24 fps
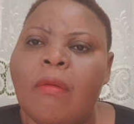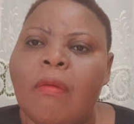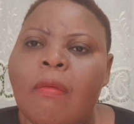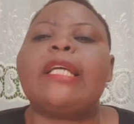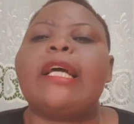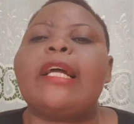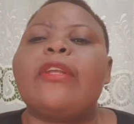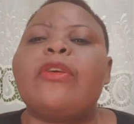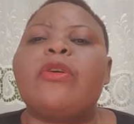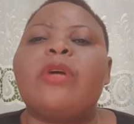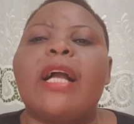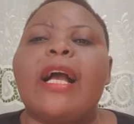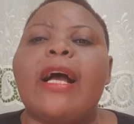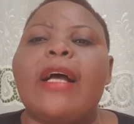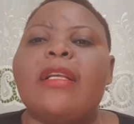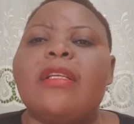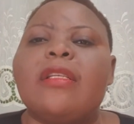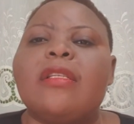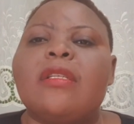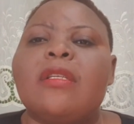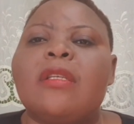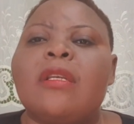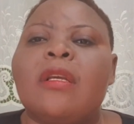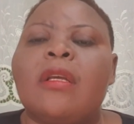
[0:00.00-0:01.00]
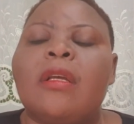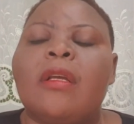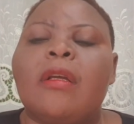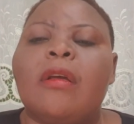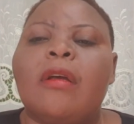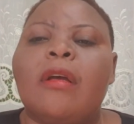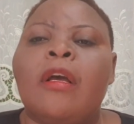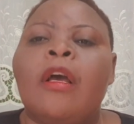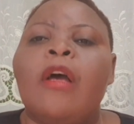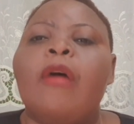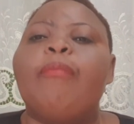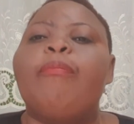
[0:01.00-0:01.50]
Tell you guys,
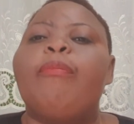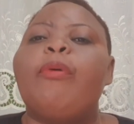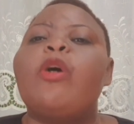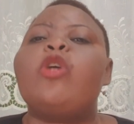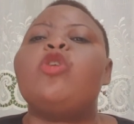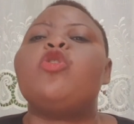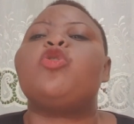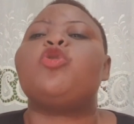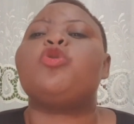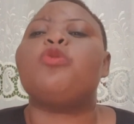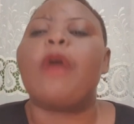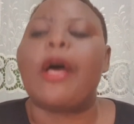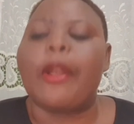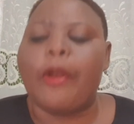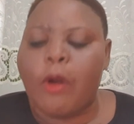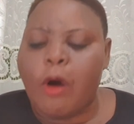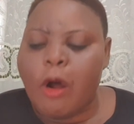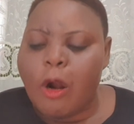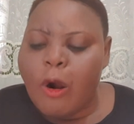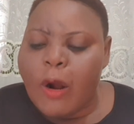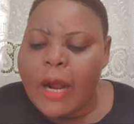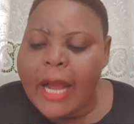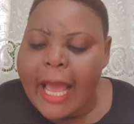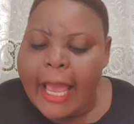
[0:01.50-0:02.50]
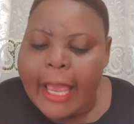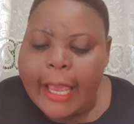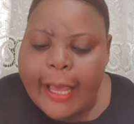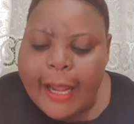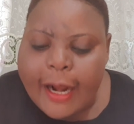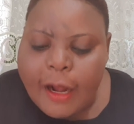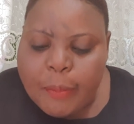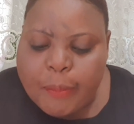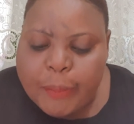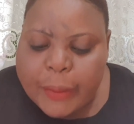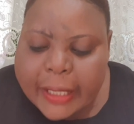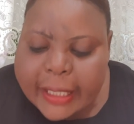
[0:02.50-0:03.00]
boys, you are no longer
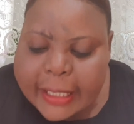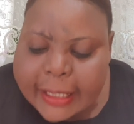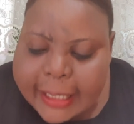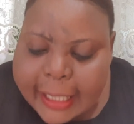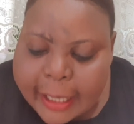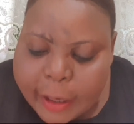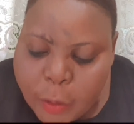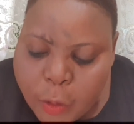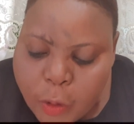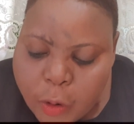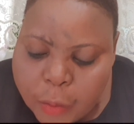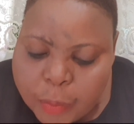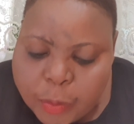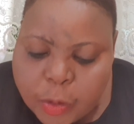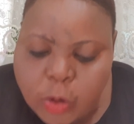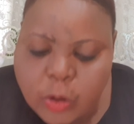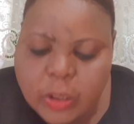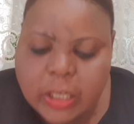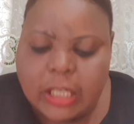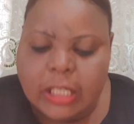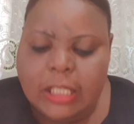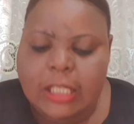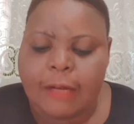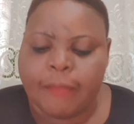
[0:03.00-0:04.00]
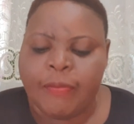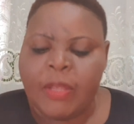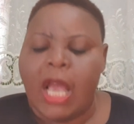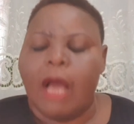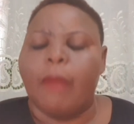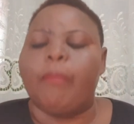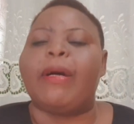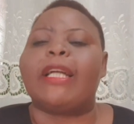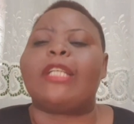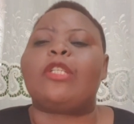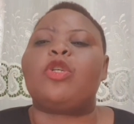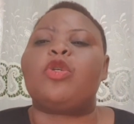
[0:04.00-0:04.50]
helping the community,
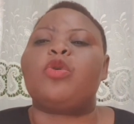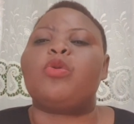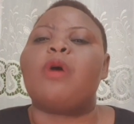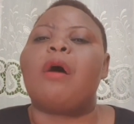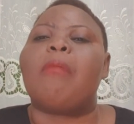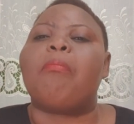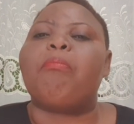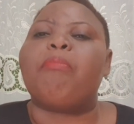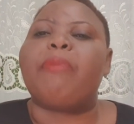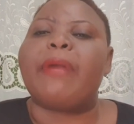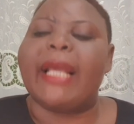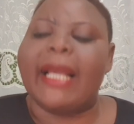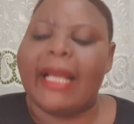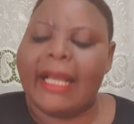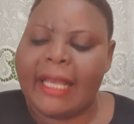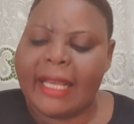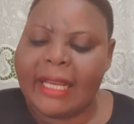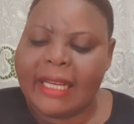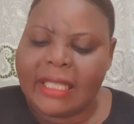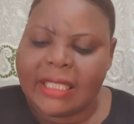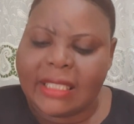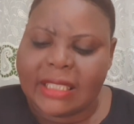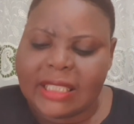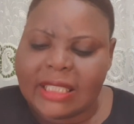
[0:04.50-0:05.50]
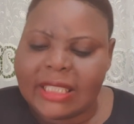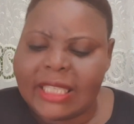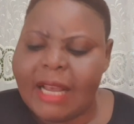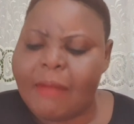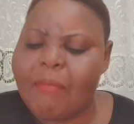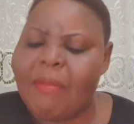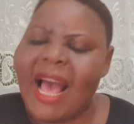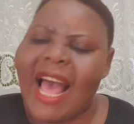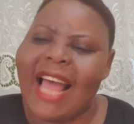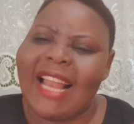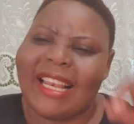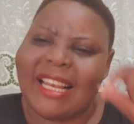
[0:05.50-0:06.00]
but you are bringing
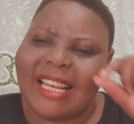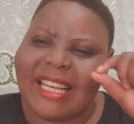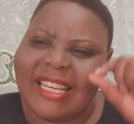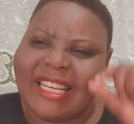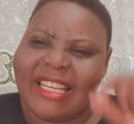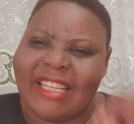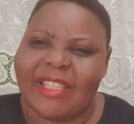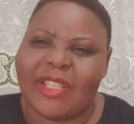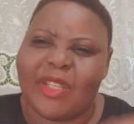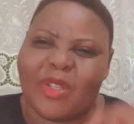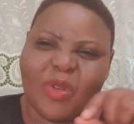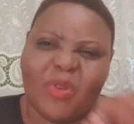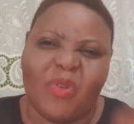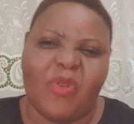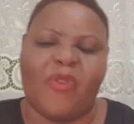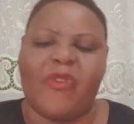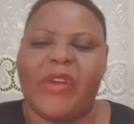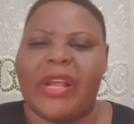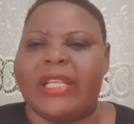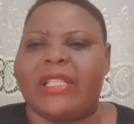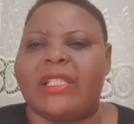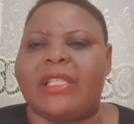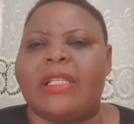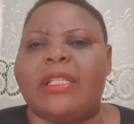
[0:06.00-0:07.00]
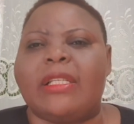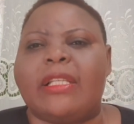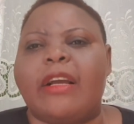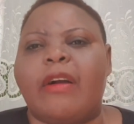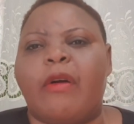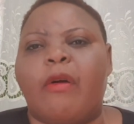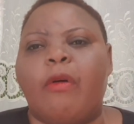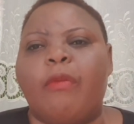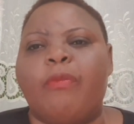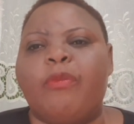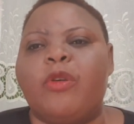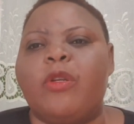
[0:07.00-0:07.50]
shame and disgrace in the
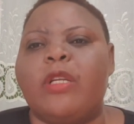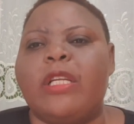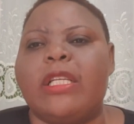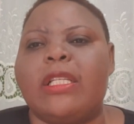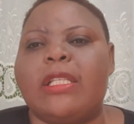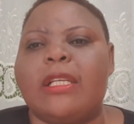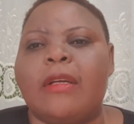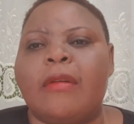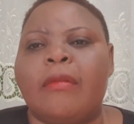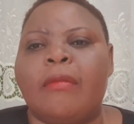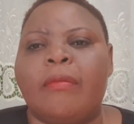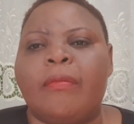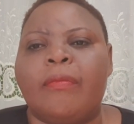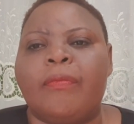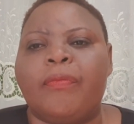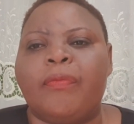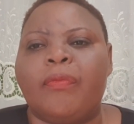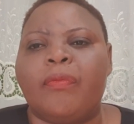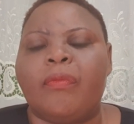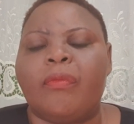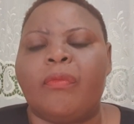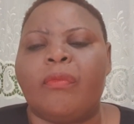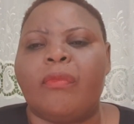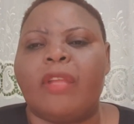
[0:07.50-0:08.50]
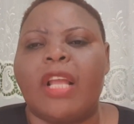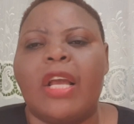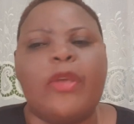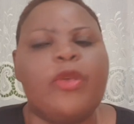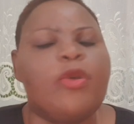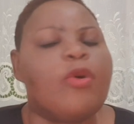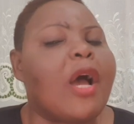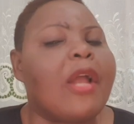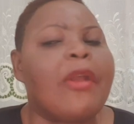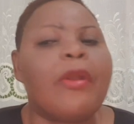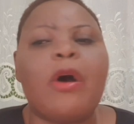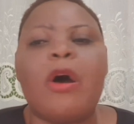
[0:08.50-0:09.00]
community.
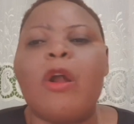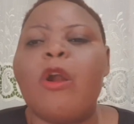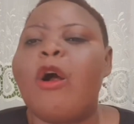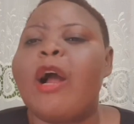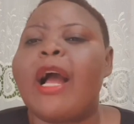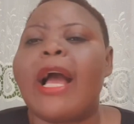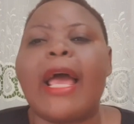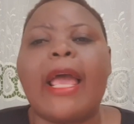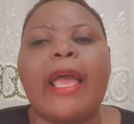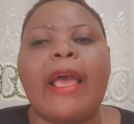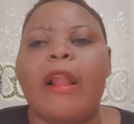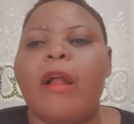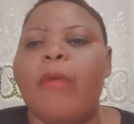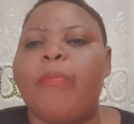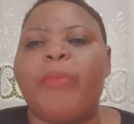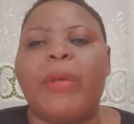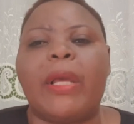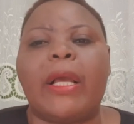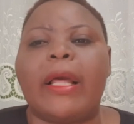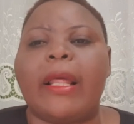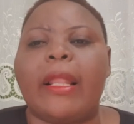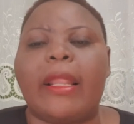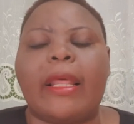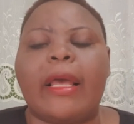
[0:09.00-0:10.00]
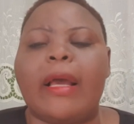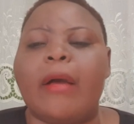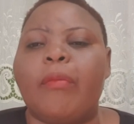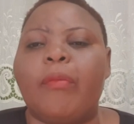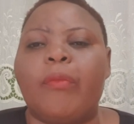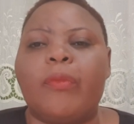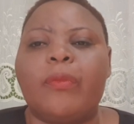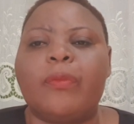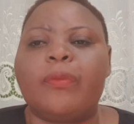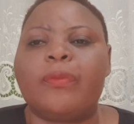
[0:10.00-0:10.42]
You are no longer helping them.